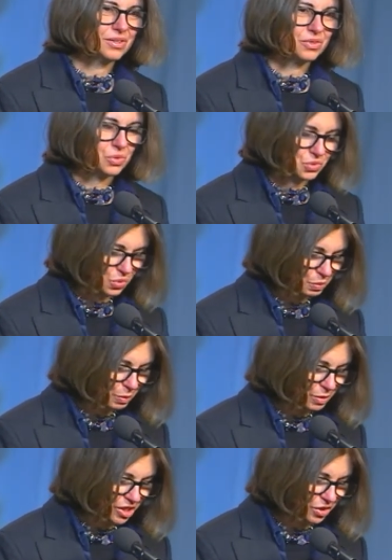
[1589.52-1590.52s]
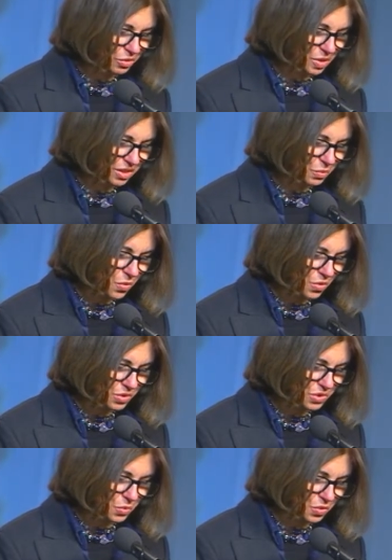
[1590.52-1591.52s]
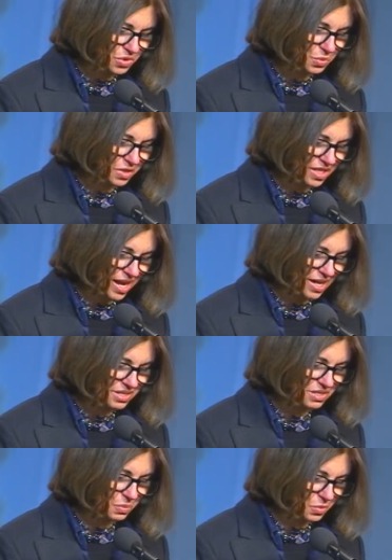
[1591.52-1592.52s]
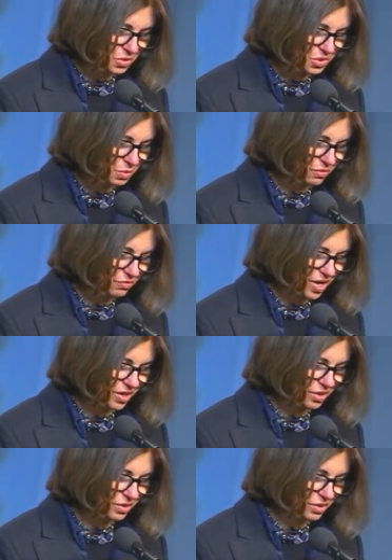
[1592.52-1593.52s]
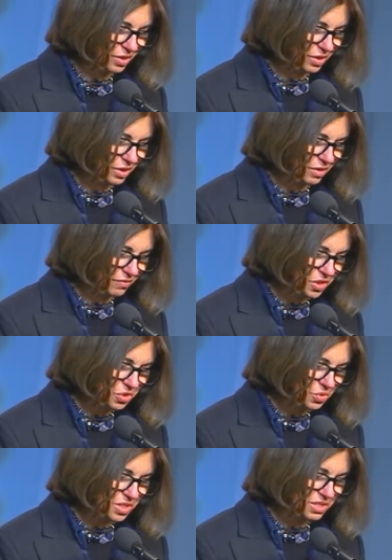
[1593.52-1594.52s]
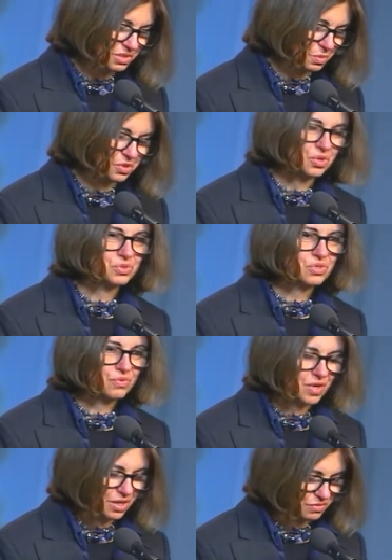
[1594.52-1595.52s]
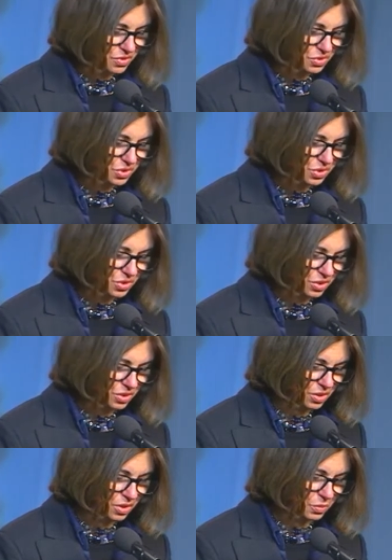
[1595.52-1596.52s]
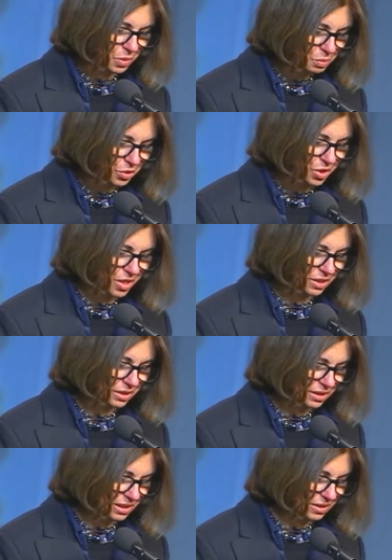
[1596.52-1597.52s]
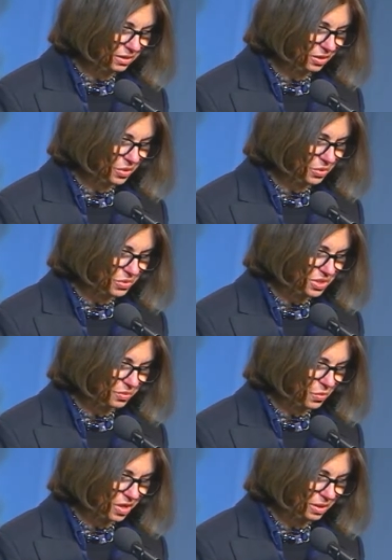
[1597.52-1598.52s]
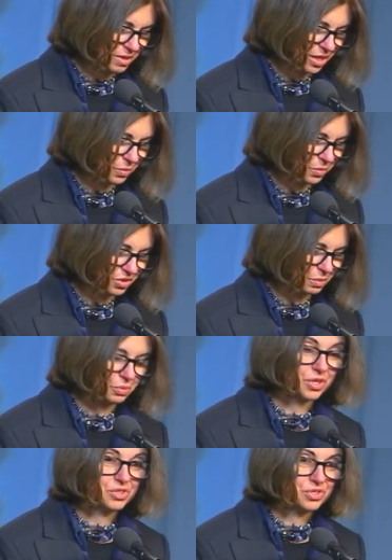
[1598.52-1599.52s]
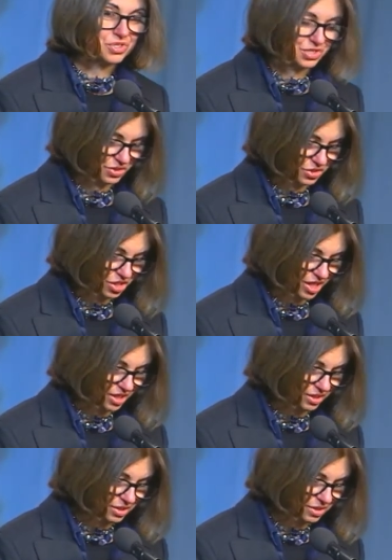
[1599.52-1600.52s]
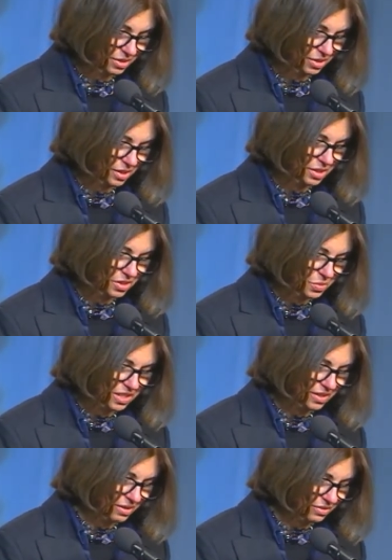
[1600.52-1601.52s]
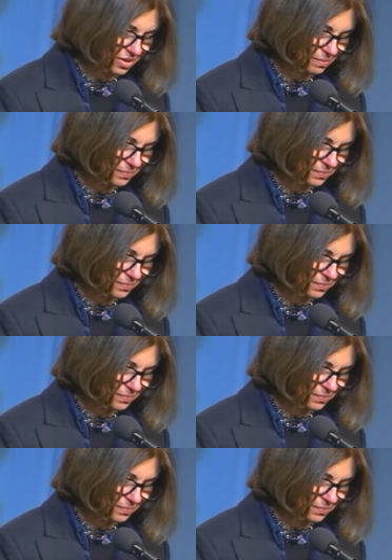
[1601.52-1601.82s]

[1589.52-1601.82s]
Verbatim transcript: Those who prepare green wars, wars with gas, wars with fire, victories with no survivors, would put on clean clothes and walk about with their brothers in the shade, doing nothing.